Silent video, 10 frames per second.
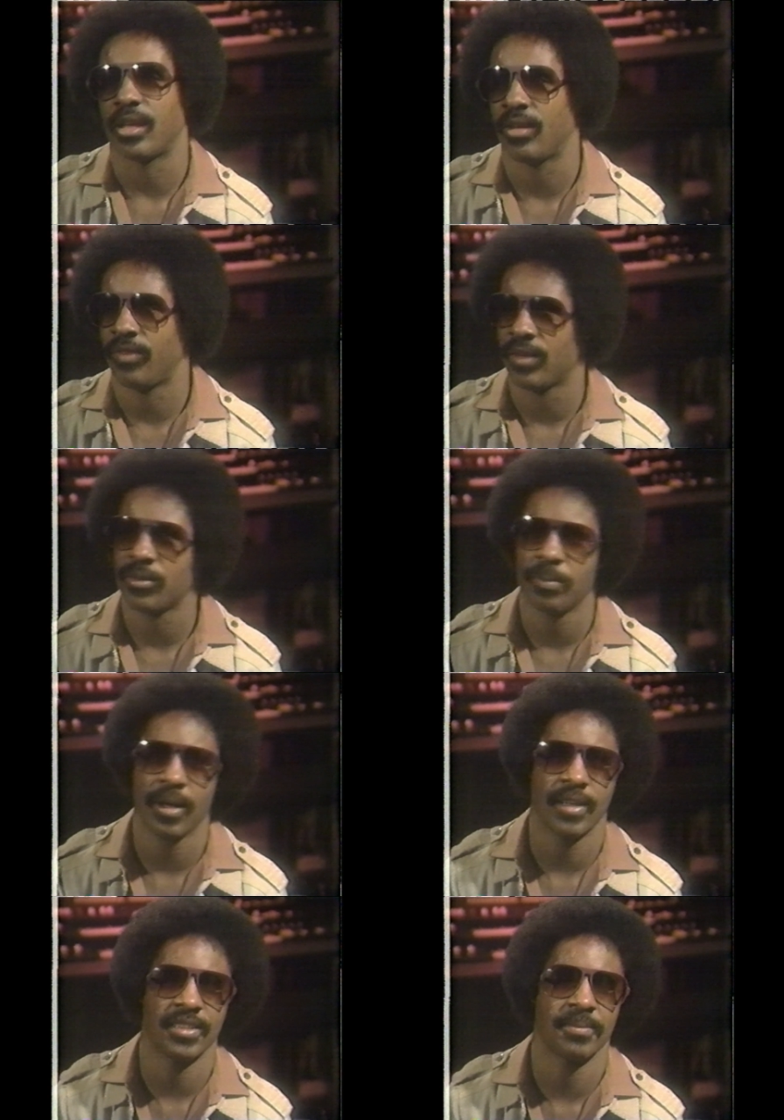if ever
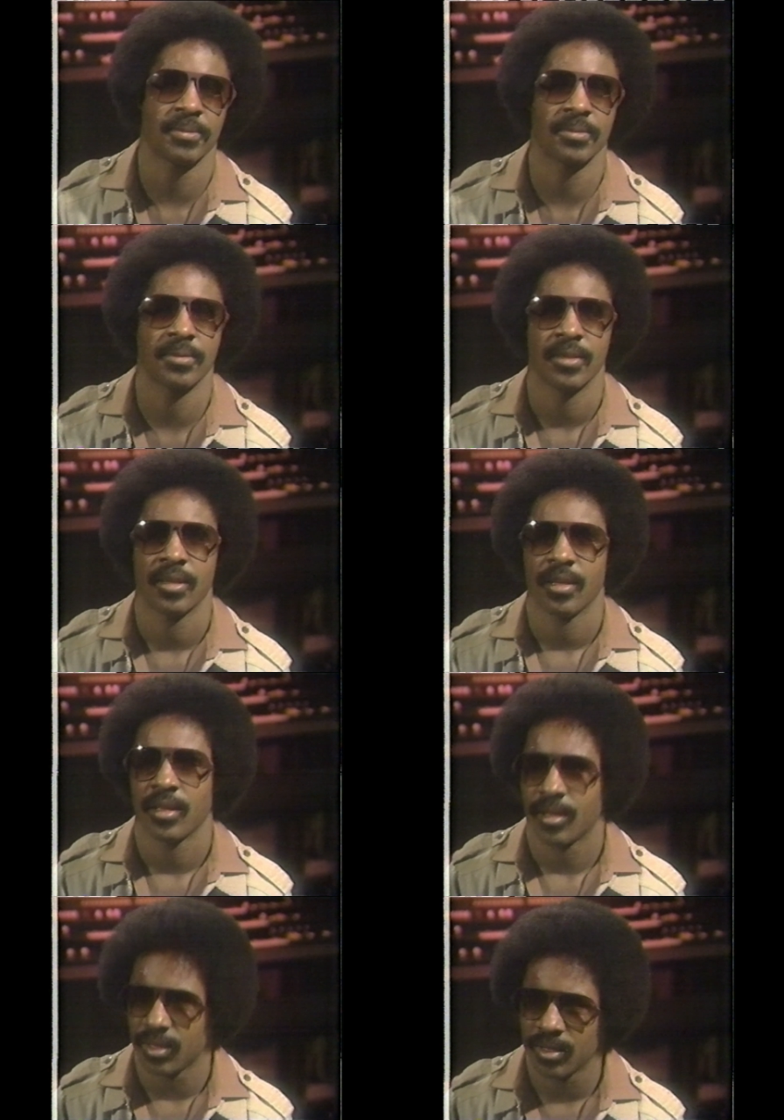possible,
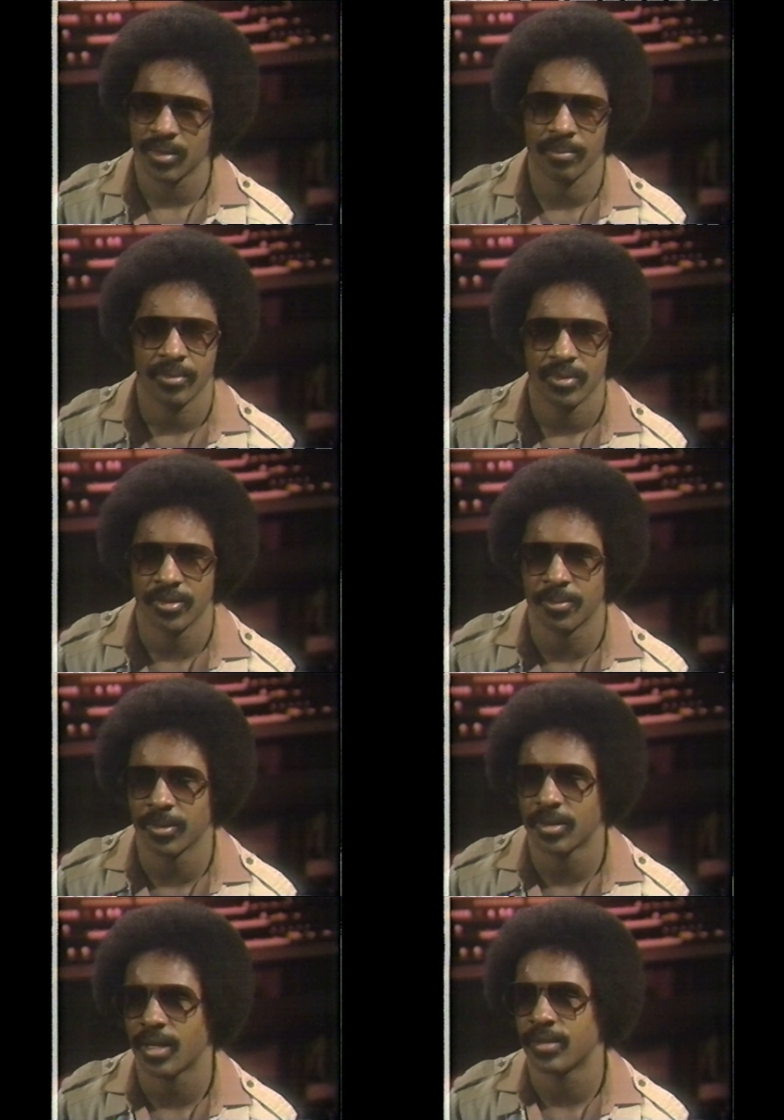um, to
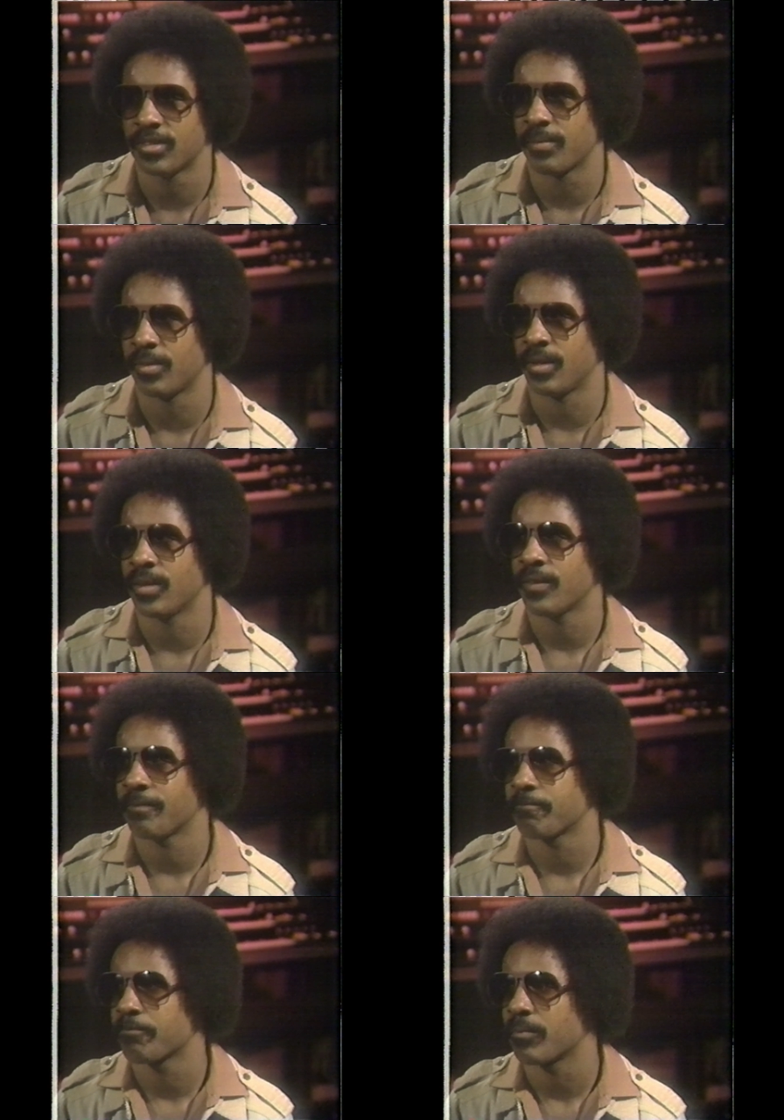work out something
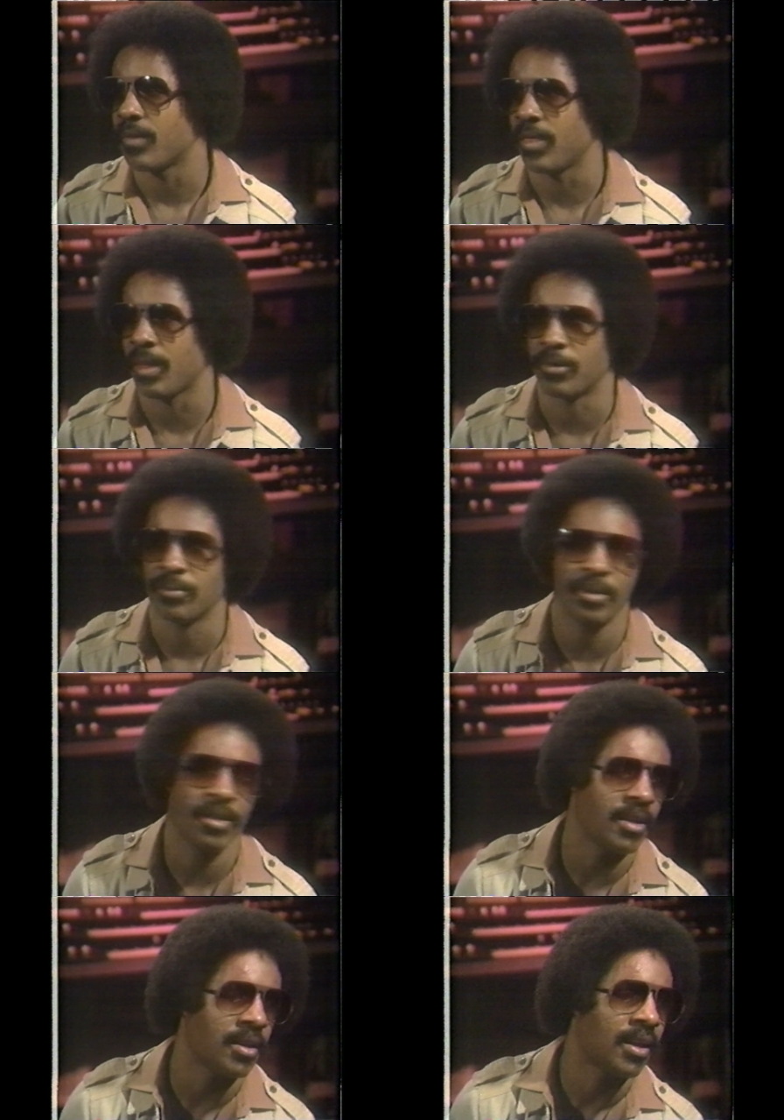that would
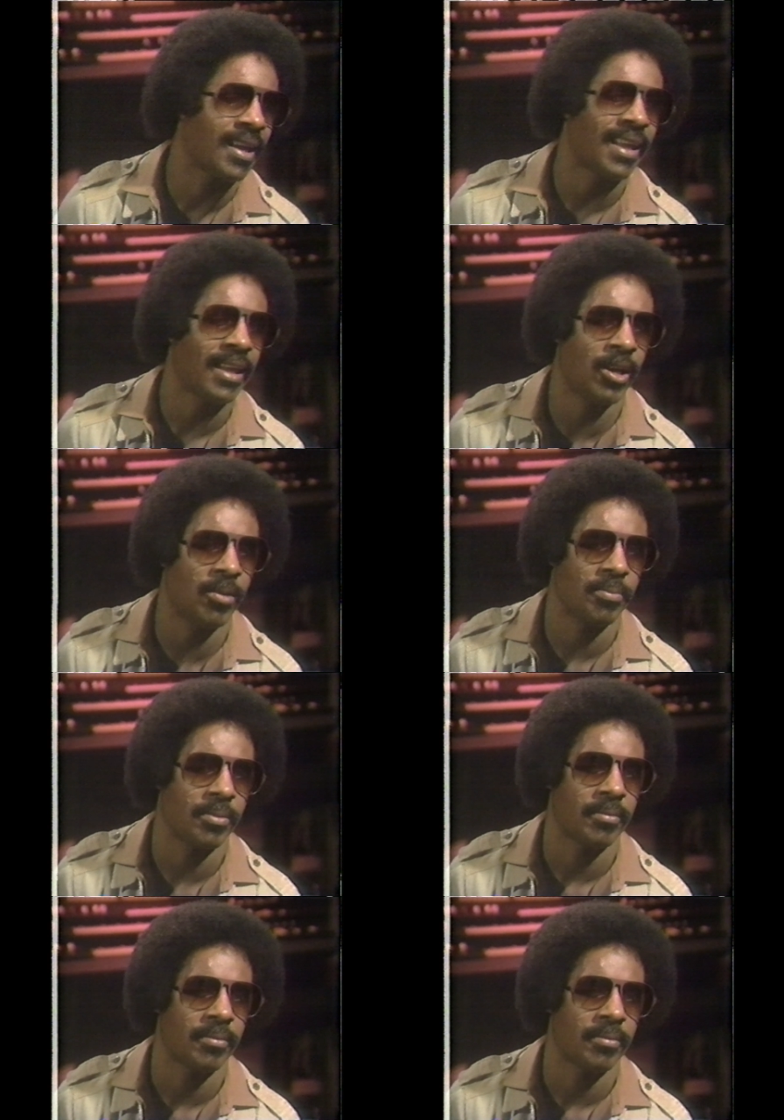really help